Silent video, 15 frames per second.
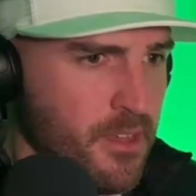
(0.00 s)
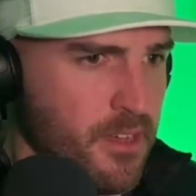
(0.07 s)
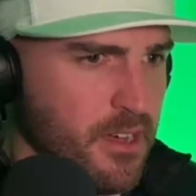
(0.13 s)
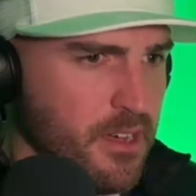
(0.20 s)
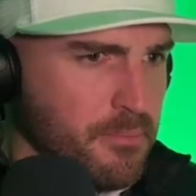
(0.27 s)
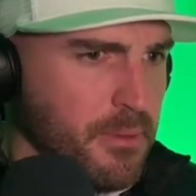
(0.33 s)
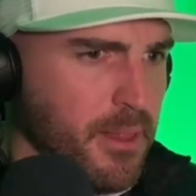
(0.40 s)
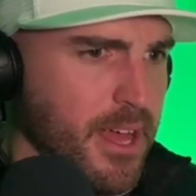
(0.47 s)

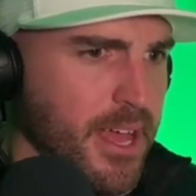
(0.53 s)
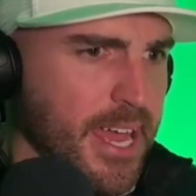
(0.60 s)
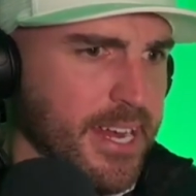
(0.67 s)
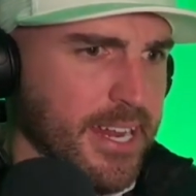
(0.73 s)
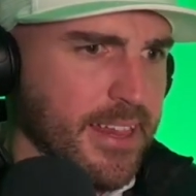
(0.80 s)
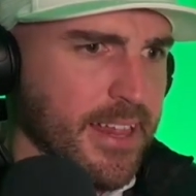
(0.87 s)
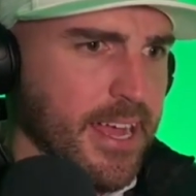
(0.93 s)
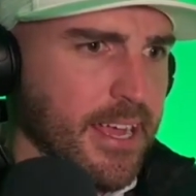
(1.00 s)
apply
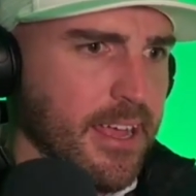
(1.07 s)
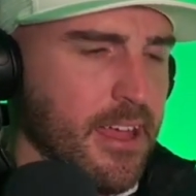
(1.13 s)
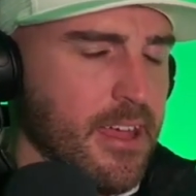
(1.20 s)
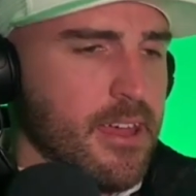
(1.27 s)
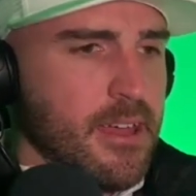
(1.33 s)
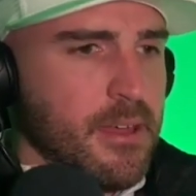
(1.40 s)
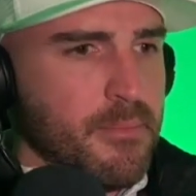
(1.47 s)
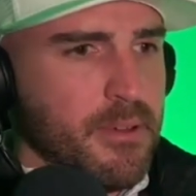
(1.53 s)
any like
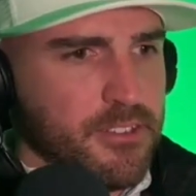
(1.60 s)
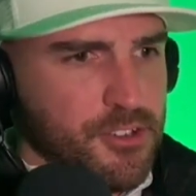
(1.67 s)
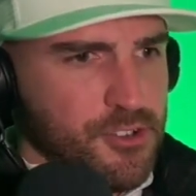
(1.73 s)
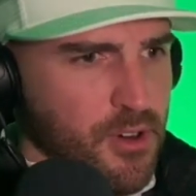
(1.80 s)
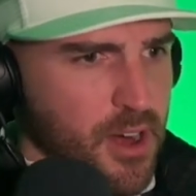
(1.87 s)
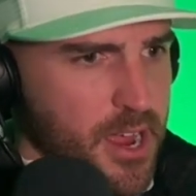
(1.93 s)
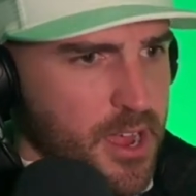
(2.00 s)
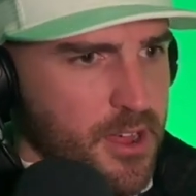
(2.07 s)

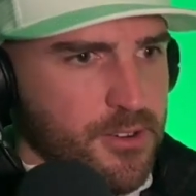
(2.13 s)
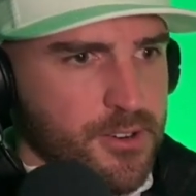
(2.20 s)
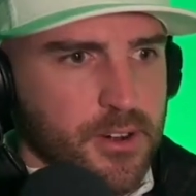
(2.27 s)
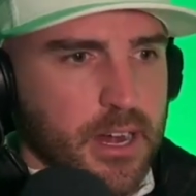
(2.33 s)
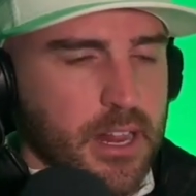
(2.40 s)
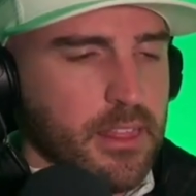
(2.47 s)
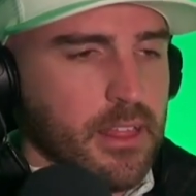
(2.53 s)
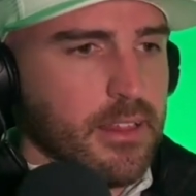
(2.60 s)
mesotrione or
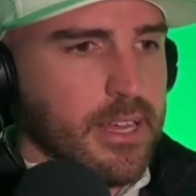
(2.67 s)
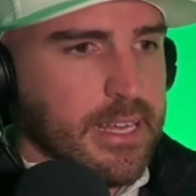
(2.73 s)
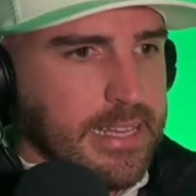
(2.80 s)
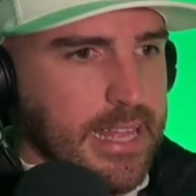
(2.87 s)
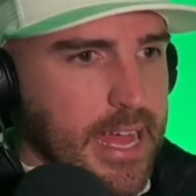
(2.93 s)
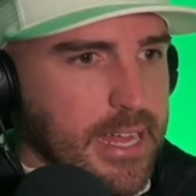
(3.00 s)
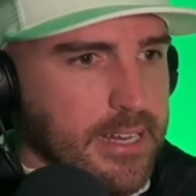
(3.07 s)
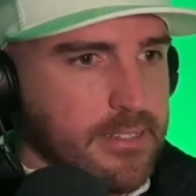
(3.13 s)
anything
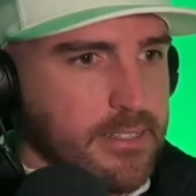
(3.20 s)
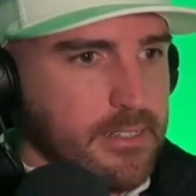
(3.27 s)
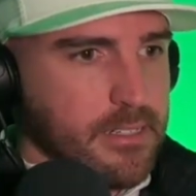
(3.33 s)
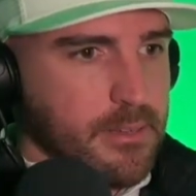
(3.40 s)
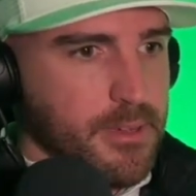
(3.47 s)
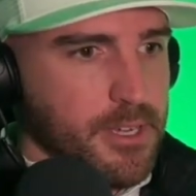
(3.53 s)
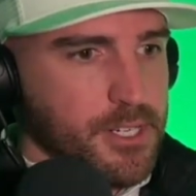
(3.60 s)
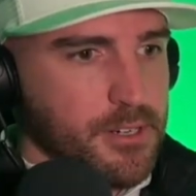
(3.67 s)
like that
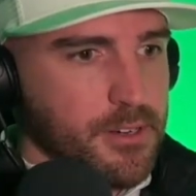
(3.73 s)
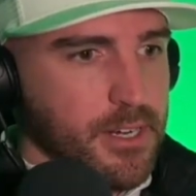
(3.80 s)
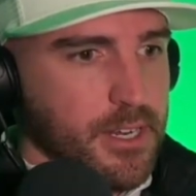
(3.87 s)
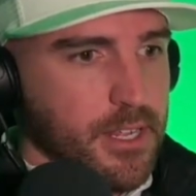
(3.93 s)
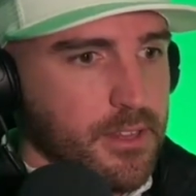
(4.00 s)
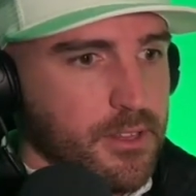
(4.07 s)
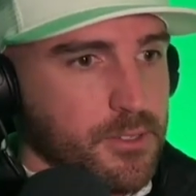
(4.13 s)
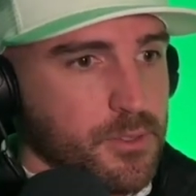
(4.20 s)
to make sure
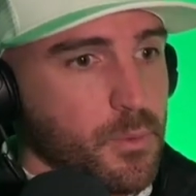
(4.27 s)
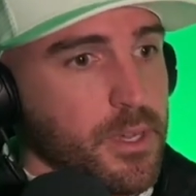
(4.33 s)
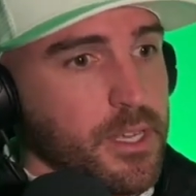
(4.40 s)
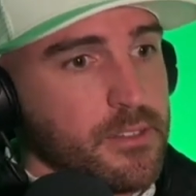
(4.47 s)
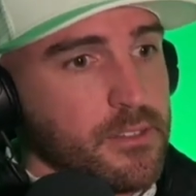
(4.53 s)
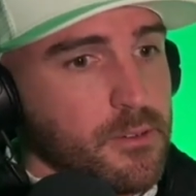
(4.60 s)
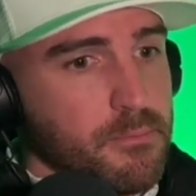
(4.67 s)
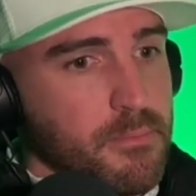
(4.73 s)
any of those
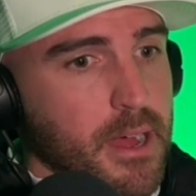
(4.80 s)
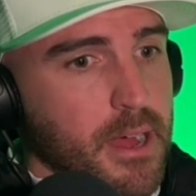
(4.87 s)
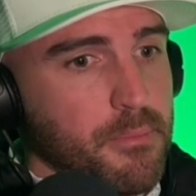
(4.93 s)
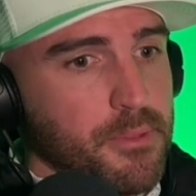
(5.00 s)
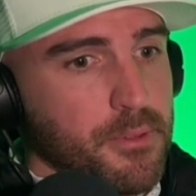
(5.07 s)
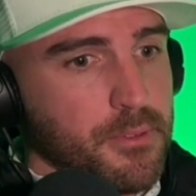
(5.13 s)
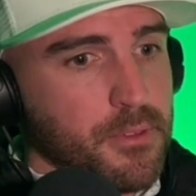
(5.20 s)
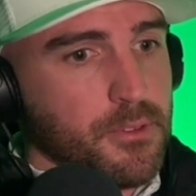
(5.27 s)
weeds don't
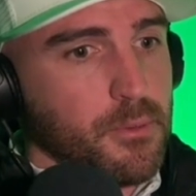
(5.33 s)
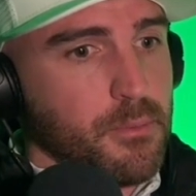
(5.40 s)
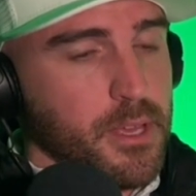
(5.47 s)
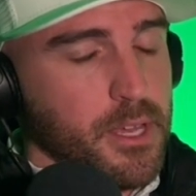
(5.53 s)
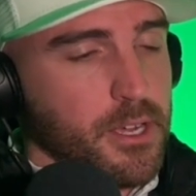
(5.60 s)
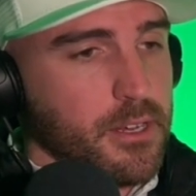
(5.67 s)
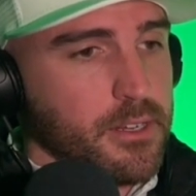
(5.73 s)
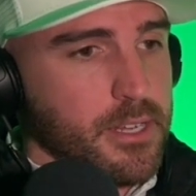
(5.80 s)
pop through. This would be
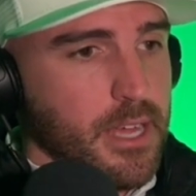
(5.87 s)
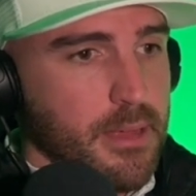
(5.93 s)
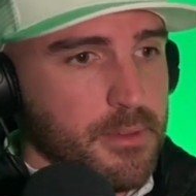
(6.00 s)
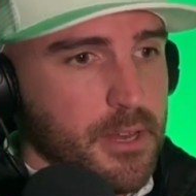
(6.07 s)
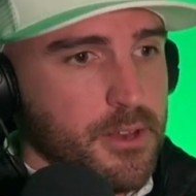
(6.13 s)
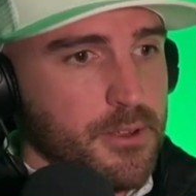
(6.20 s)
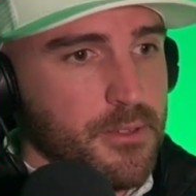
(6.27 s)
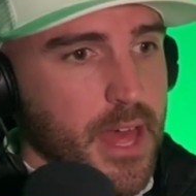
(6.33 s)
a good time
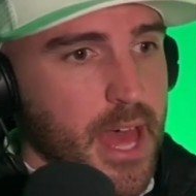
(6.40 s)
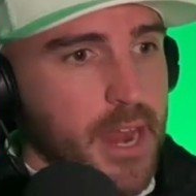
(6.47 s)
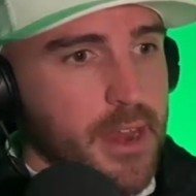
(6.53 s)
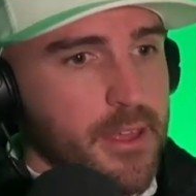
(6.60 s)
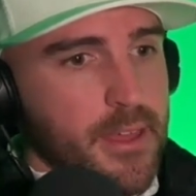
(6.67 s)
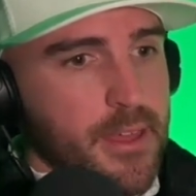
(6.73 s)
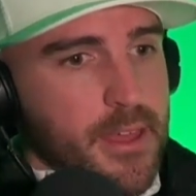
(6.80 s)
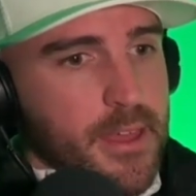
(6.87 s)
to do that.